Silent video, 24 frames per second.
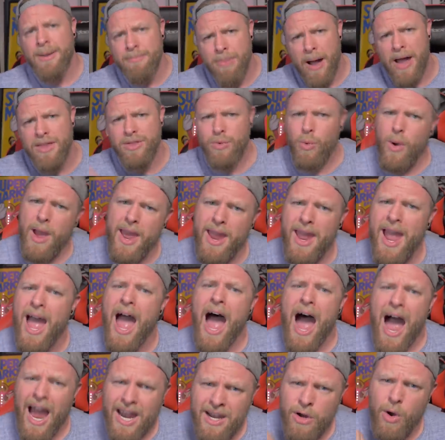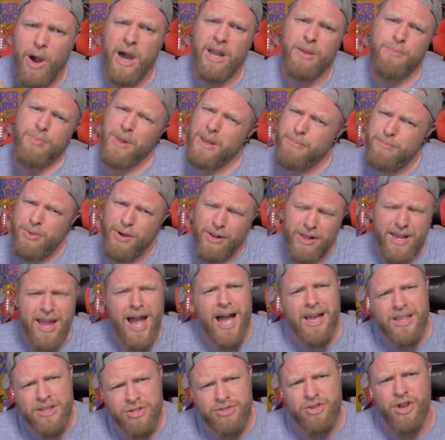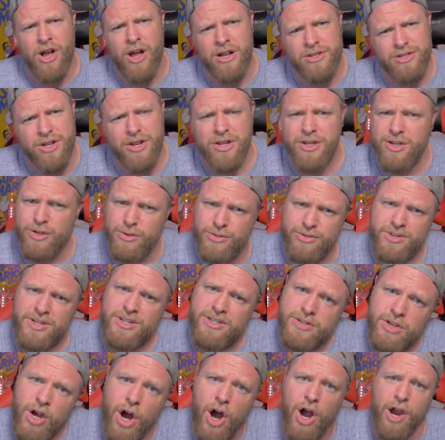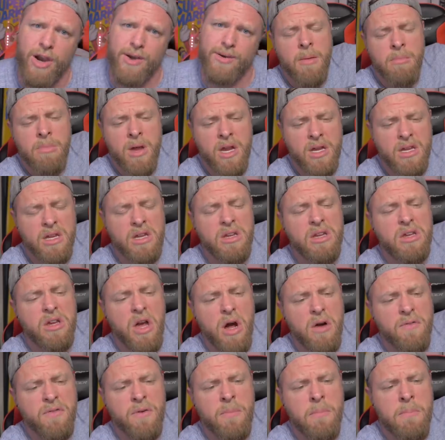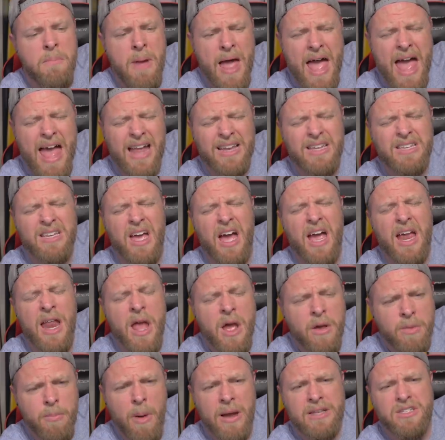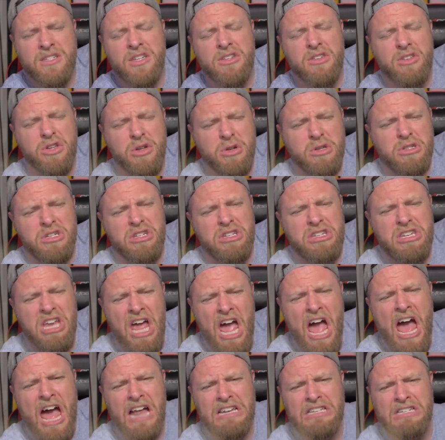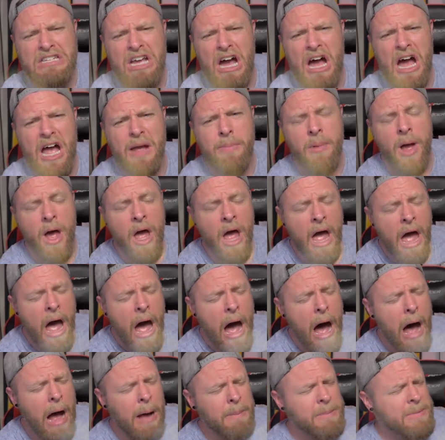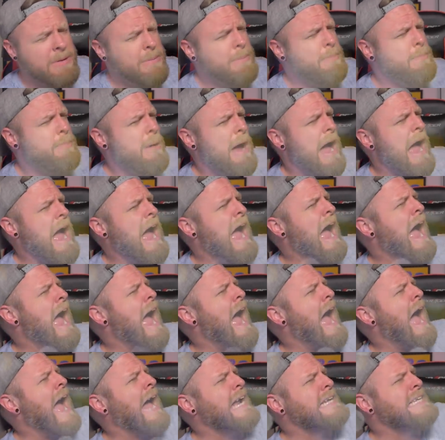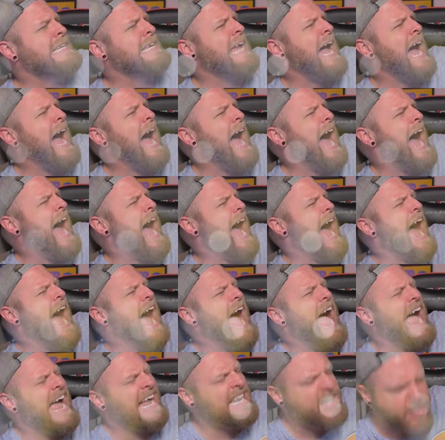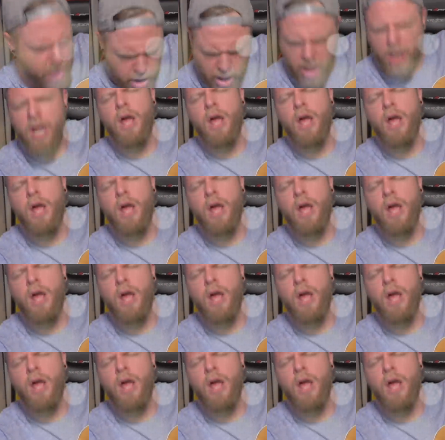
And by the way, I know how to play Billie Eilish songs on acoustic guitar. Make your girlfriend mad type, might seduce your dad type. I'm the bad guy.